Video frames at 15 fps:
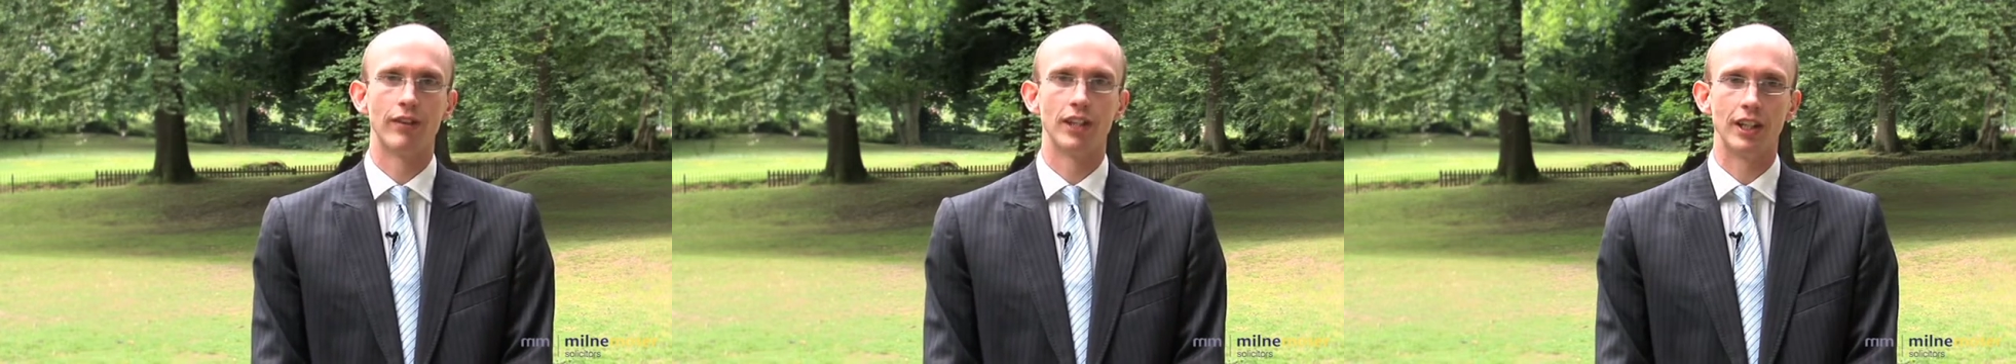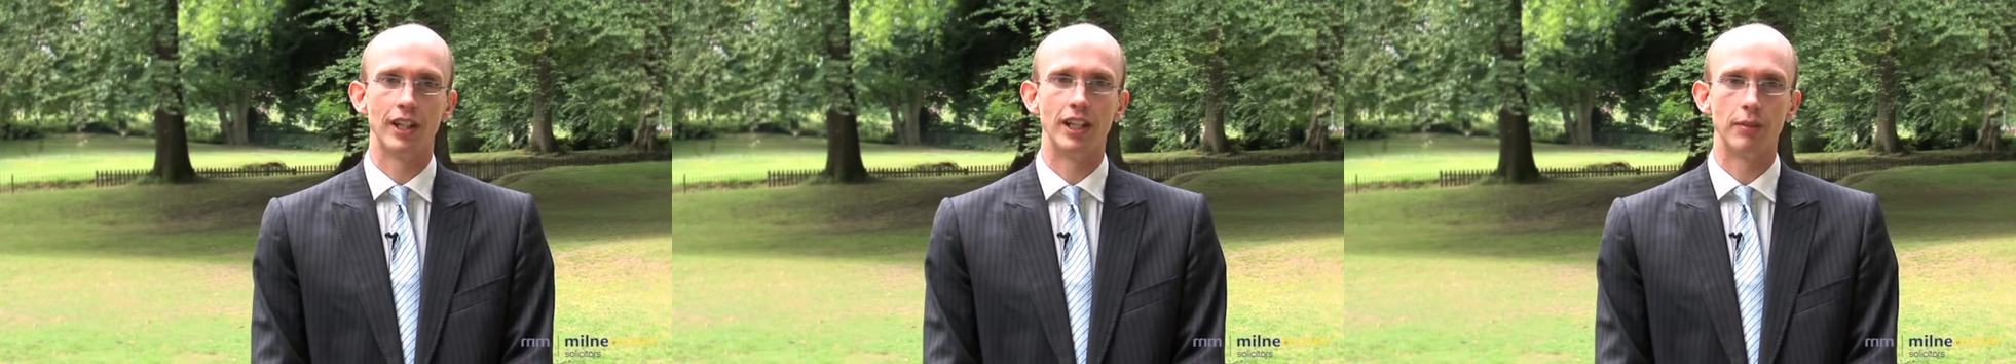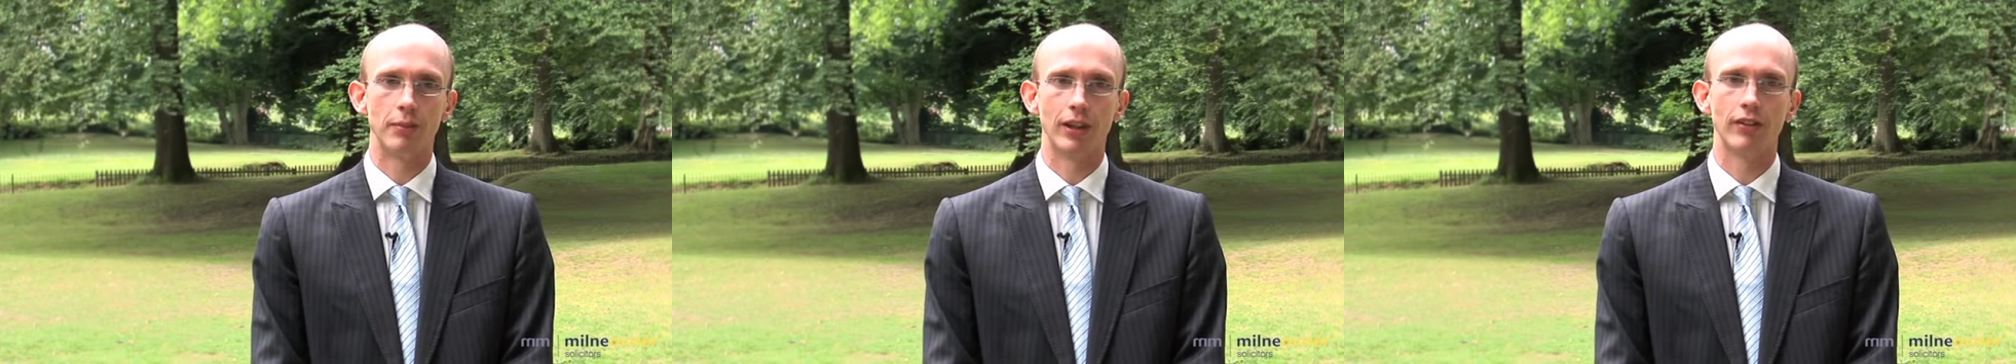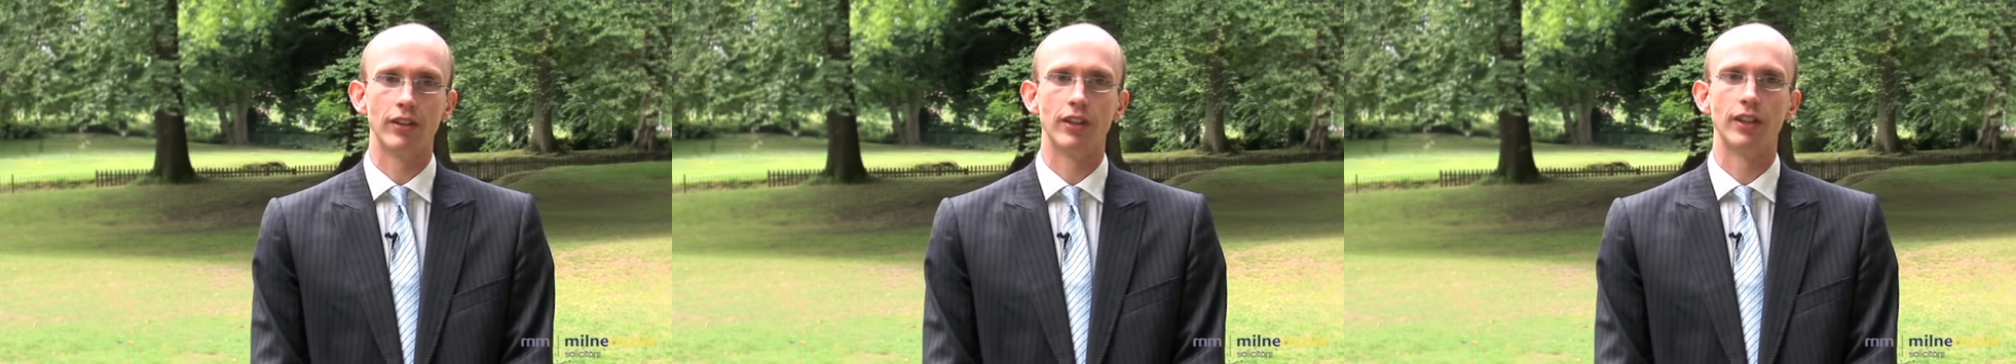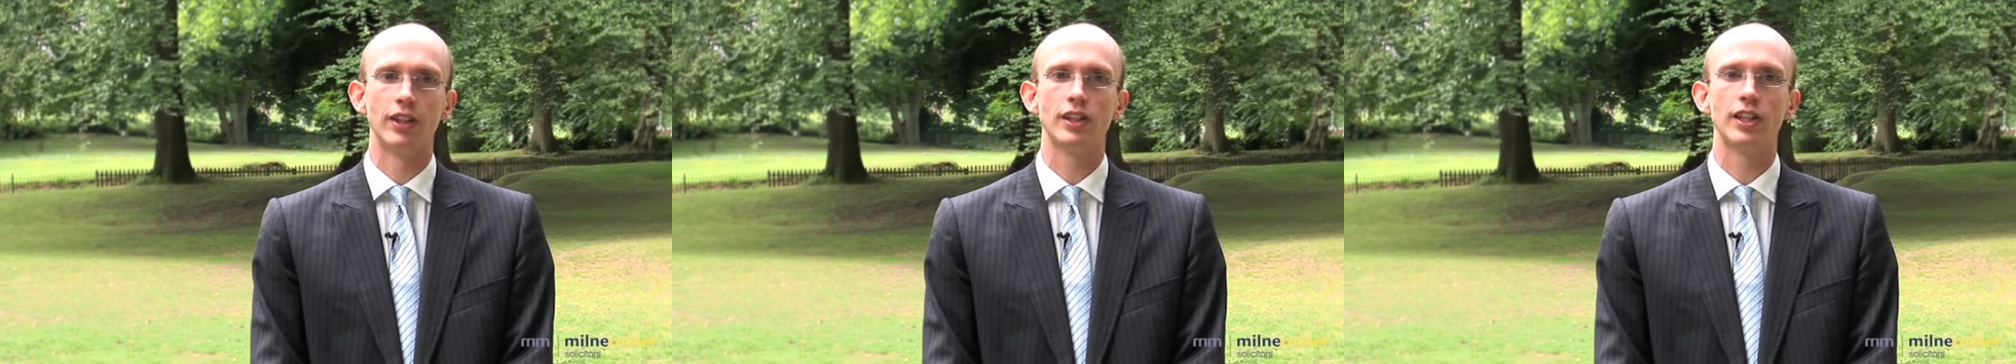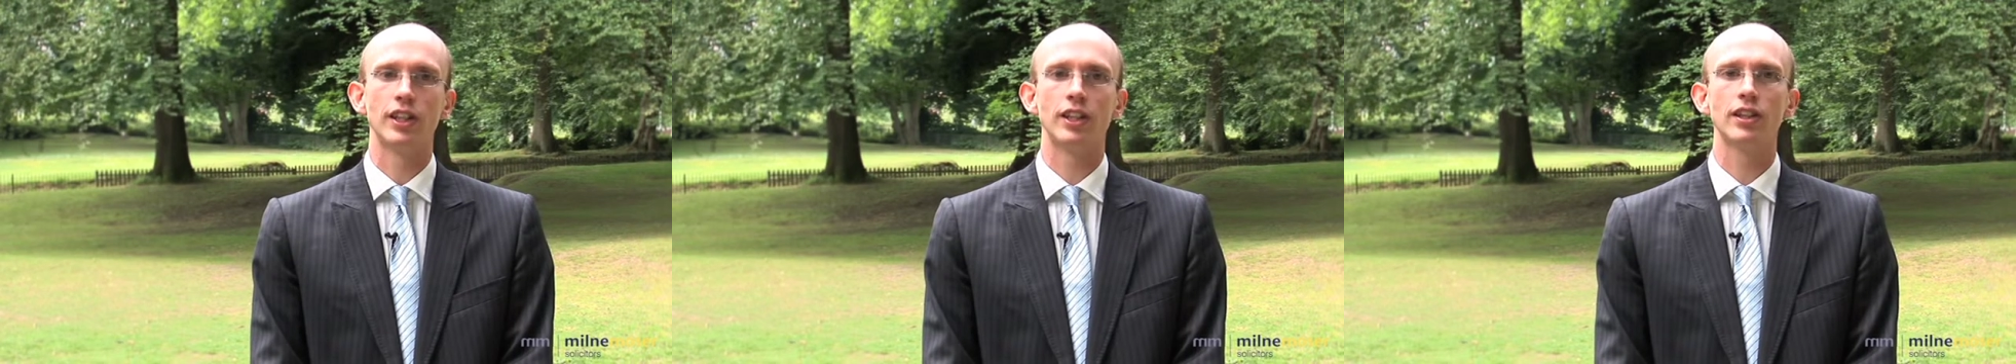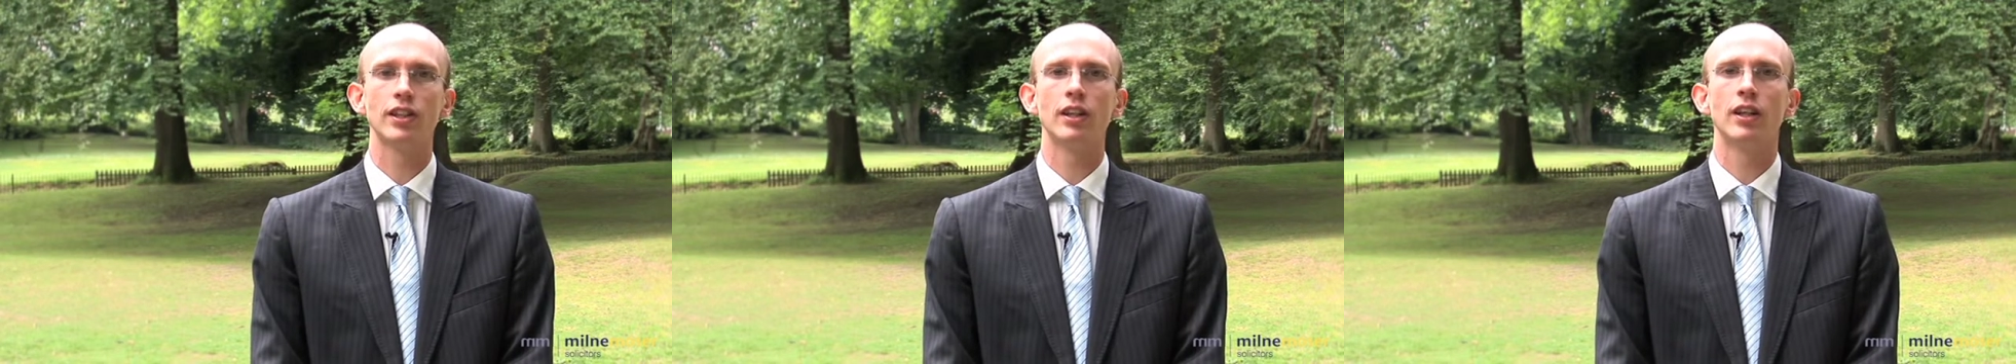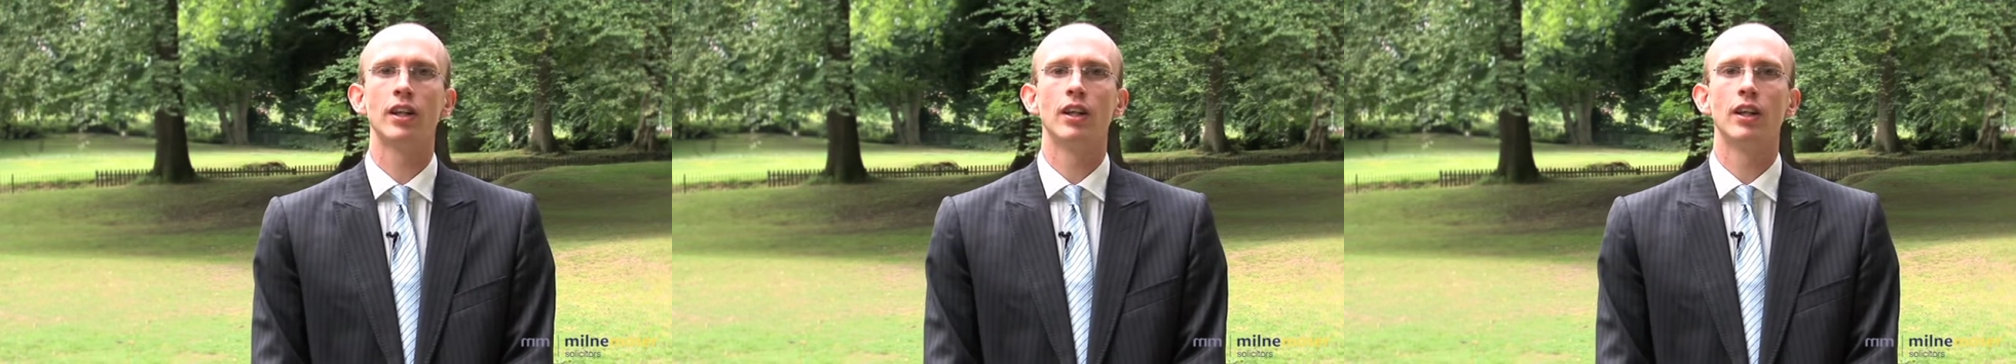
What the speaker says: is a need to make redundancies,